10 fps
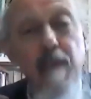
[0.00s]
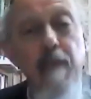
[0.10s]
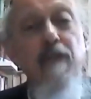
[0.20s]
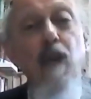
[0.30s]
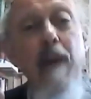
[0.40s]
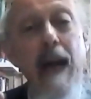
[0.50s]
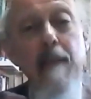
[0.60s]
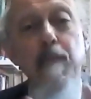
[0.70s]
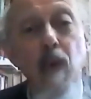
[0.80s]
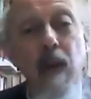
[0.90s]
form a
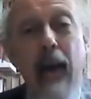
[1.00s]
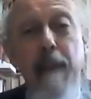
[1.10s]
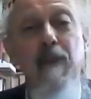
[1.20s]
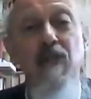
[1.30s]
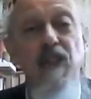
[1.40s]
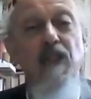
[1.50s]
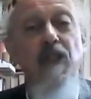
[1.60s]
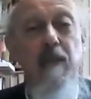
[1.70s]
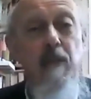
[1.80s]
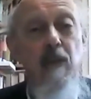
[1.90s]
broad
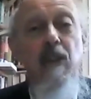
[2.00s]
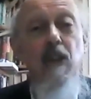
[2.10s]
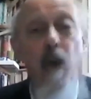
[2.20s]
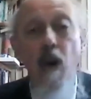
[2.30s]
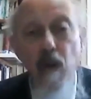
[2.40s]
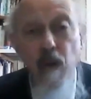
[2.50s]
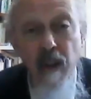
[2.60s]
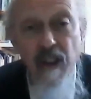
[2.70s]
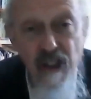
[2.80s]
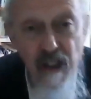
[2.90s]
apposition, a broad
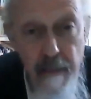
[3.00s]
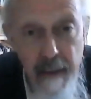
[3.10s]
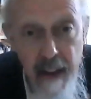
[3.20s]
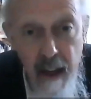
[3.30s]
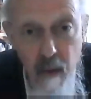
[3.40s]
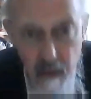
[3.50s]
congruence with